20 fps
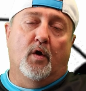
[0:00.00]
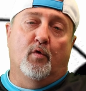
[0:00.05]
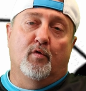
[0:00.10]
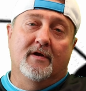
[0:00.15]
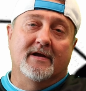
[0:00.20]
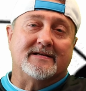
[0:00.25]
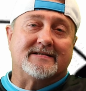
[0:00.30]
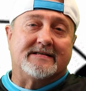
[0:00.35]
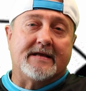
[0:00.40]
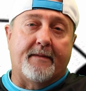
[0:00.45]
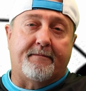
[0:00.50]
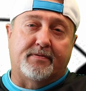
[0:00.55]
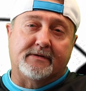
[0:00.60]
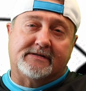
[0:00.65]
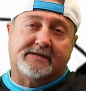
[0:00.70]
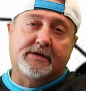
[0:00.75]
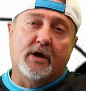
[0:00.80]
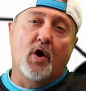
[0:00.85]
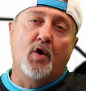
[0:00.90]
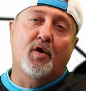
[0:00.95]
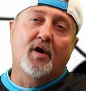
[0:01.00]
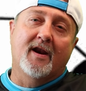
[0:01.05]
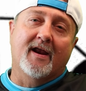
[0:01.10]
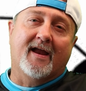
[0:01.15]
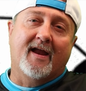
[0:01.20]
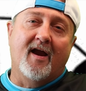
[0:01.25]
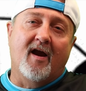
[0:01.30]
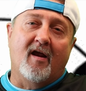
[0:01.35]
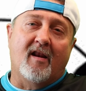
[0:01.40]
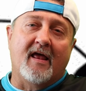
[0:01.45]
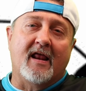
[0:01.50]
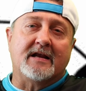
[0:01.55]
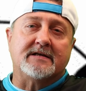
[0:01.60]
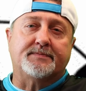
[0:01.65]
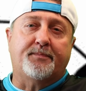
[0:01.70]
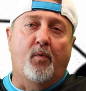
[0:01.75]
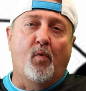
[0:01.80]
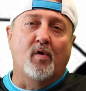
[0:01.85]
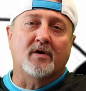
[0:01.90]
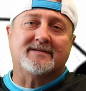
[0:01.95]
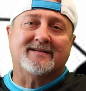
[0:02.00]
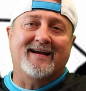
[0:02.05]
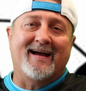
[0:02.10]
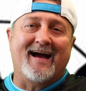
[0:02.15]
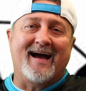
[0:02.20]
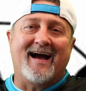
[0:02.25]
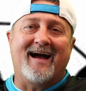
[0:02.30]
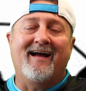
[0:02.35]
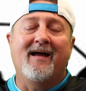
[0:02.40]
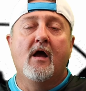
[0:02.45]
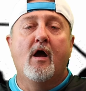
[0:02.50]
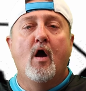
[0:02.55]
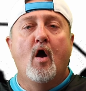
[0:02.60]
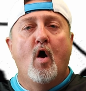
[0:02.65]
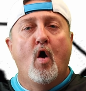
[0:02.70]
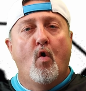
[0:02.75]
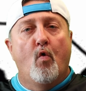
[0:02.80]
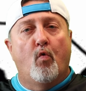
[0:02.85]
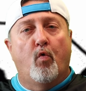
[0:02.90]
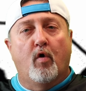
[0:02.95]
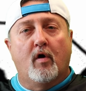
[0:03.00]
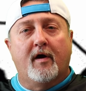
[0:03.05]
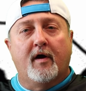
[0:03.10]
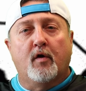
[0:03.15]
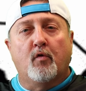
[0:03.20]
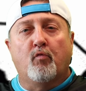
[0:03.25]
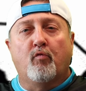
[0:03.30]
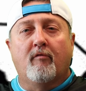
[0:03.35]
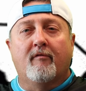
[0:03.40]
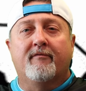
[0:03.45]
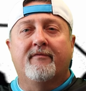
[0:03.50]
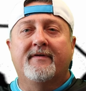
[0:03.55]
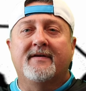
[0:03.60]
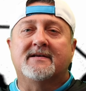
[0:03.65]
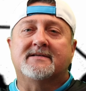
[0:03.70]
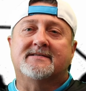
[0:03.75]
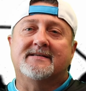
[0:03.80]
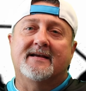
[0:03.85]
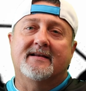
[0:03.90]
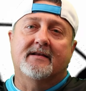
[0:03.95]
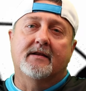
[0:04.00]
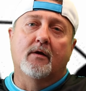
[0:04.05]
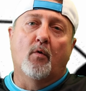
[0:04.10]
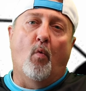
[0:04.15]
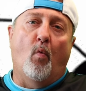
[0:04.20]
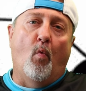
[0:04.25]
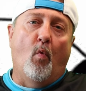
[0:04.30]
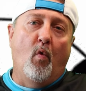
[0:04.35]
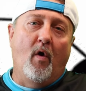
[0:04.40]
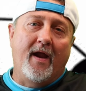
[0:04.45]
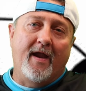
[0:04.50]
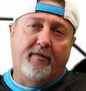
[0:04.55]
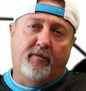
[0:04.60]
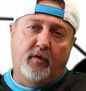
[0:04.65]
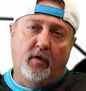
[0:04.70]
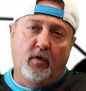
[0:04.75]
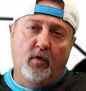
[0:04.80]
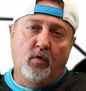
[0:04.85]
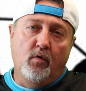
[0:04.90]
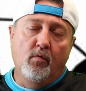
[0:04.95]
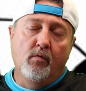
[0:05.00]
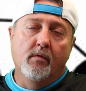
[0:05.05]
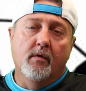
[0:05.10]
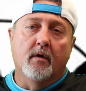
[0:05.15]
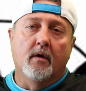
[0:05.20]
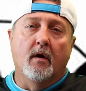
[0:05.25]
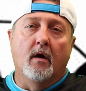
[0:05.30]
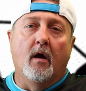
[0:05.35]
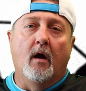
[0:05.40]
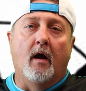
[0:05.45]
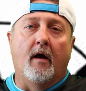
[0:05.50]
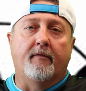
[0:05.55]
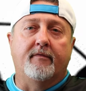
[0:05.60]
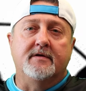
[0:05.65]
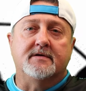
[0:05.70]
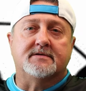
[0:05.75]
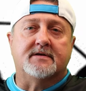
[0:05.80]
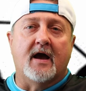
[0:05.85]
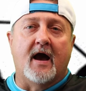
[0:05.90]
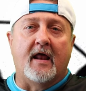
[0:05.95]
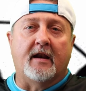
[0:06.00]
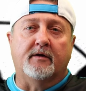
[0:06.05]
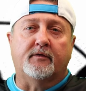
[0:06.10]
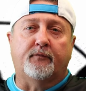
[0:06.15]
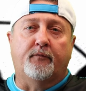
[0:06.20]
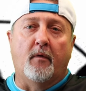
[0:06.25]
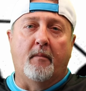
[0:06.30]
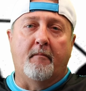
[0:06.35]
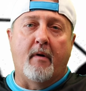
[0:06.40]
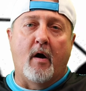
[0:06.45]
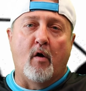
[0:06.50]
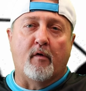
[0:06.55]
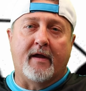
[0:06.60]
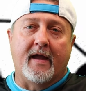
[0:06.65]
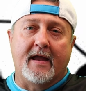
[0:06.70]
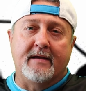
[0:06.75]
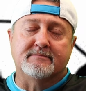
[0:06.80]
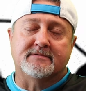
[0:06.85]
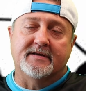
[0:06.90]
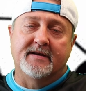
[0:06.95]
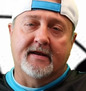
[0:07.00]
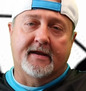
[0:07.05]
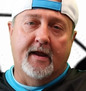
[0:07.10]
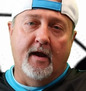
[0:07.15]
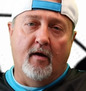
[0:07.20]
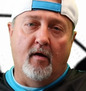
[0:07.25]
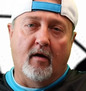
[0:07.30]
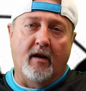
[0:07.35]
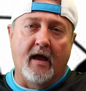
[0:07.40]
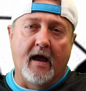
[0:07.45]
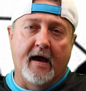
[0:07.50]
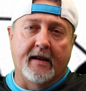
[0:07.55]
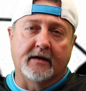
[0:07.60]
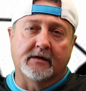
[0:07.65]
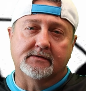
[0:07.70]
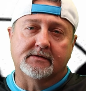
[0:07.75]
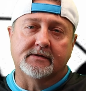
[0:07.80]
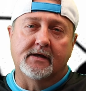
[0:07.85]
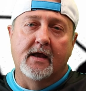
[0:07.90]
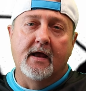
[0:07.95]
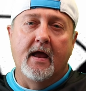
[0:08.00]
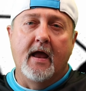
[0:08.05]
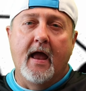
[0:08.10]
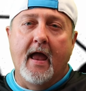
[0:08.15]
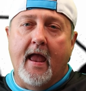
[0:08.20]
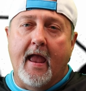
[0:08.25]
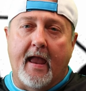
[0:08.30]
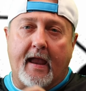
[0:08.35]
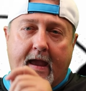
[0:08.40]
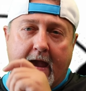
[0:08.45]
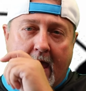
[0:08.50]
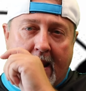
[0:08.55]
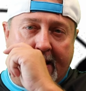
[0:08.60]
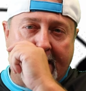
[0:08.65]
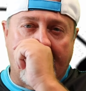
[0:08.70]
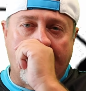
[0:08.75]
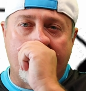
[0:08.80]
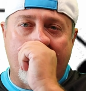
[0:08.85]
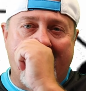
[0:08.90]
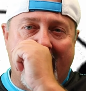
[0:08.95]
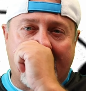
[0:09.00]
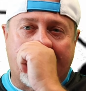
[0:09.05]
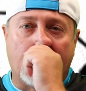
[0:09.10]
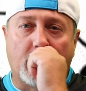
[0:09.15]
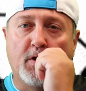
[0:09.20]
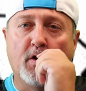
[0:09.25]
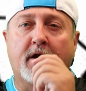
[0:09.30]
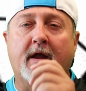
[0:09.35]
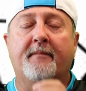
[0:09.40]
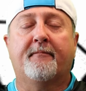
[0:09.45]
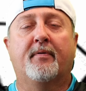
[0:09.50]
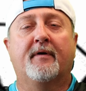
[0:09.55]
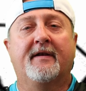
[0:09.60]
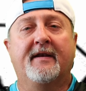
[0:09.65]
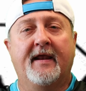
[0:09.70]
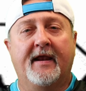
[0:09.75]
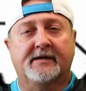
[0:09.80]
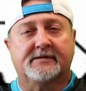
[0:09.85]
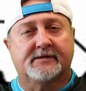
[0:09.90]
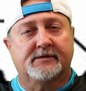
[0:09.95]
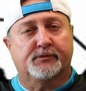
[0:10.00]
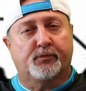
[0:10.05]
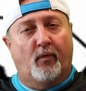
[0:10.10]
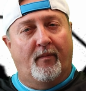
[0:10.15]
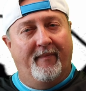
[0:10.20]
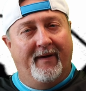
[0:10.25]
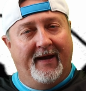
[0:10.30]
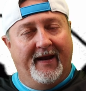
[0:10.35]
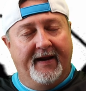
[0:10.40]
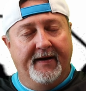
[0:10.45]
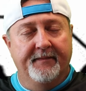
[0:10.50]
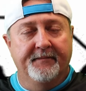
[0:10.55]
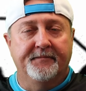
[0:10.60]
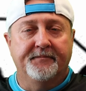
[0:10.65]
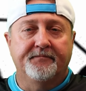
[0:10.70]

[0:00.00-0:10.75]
On this episode of the Carolina Sports Guy, we're going to revisit week 2 of these college football games in the Carolinas and kind of go back and look at predictions were made.